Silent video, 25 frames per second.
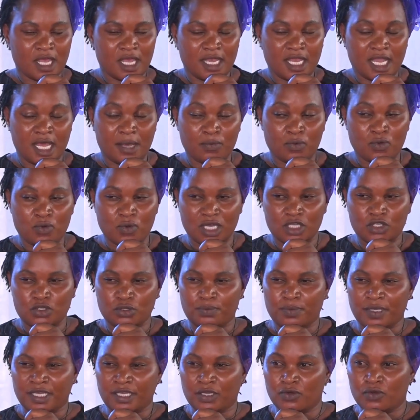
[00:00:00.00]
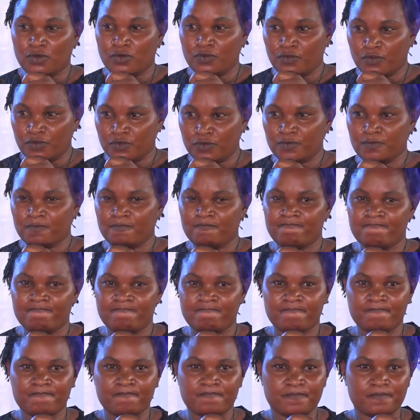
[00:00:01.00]
Na Mungu atupe nguvu.
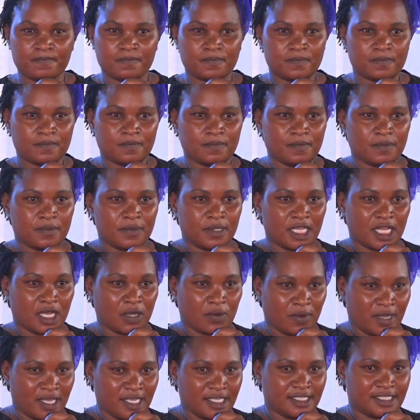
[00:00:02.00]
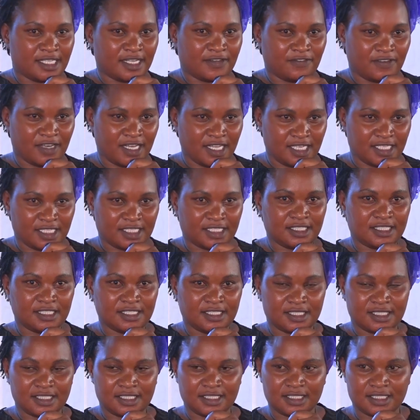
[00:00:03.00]
Na kwa hii safari,
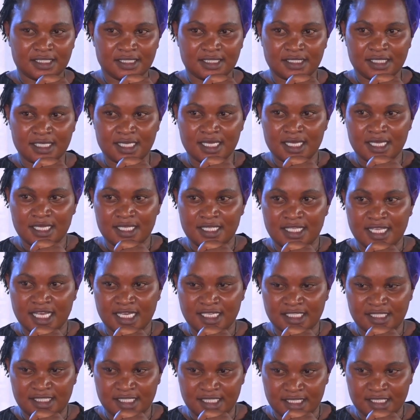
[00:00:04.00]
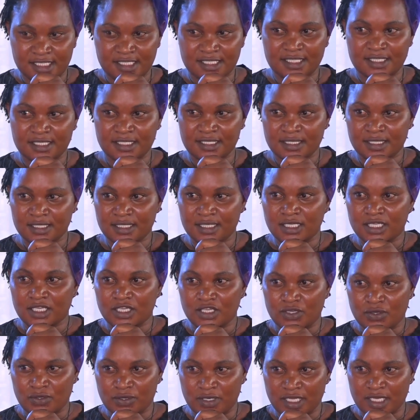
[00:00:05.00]
justice
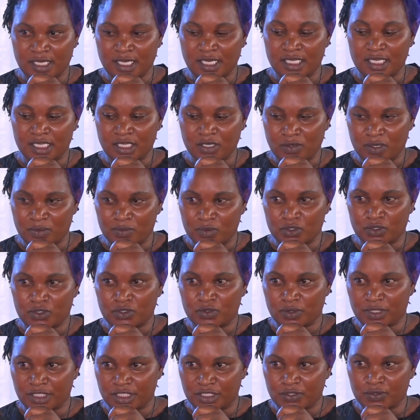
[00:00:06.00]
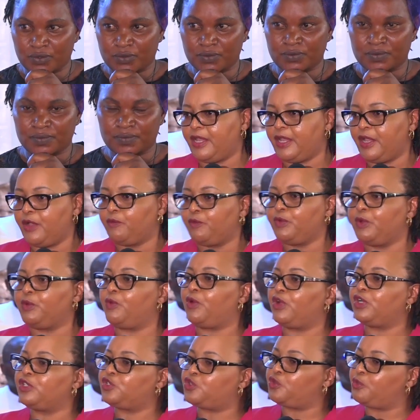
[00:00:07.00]
ionekane kwa mtoto wetu. We
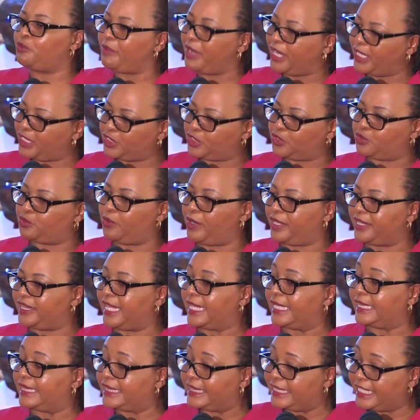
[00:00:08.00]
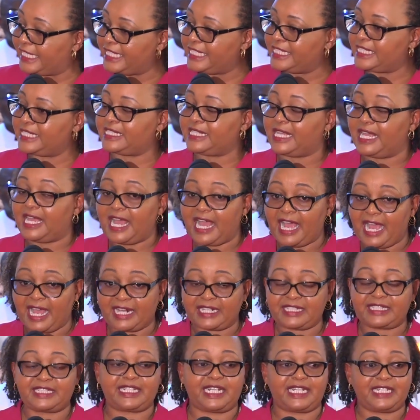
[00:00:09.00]
want to make sure that this
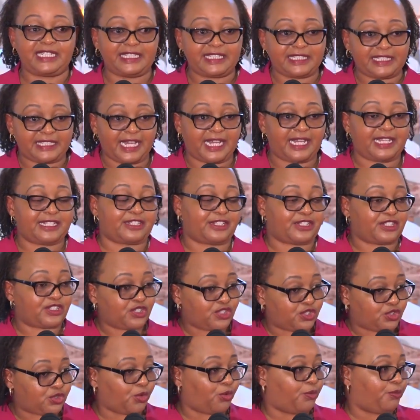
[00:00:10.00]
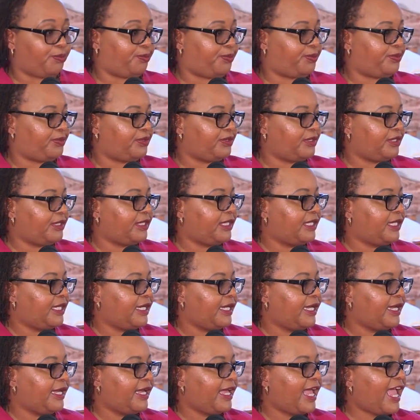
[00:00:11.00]
actually does stop.
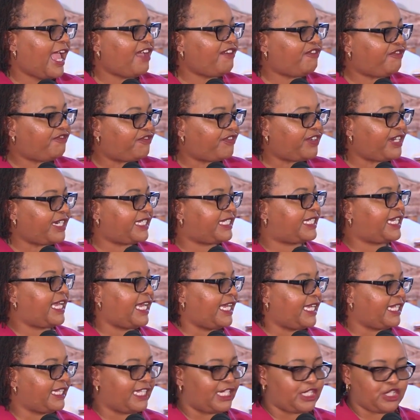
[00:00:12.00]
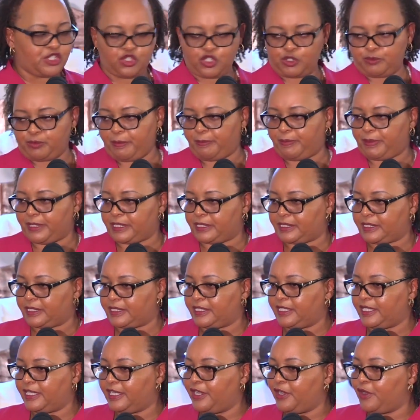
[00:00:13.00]
Every day in the
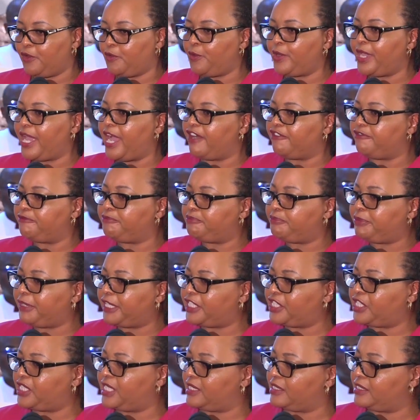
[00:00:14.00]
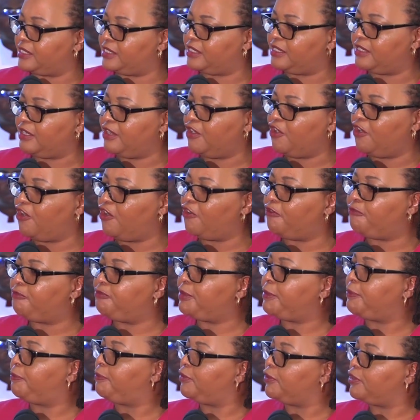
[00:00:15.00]
newspapers, we have pictures of
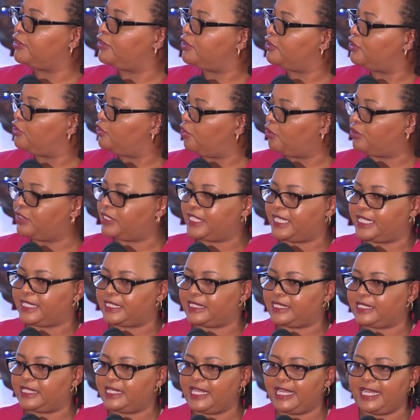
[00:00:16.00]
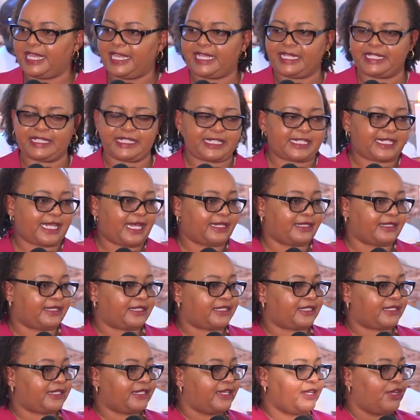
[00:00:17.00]
people's daughters and
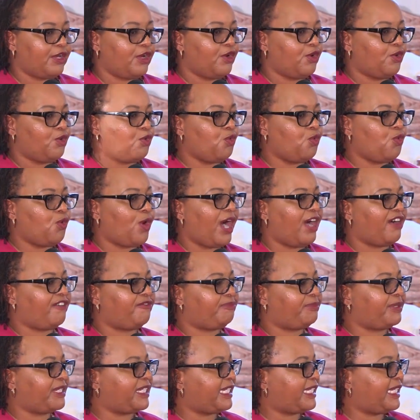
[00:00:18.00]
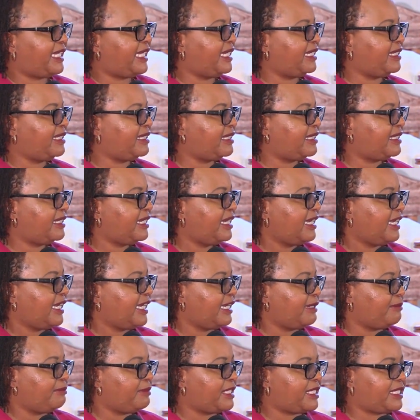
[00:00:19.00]
sons who have been killed
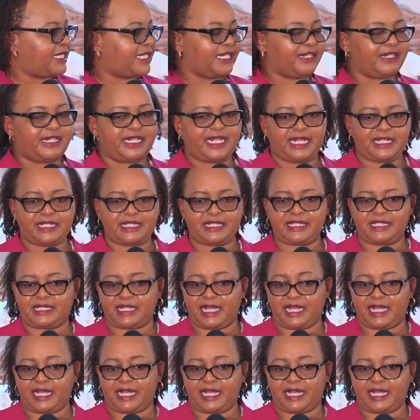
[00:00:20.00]
in mysterious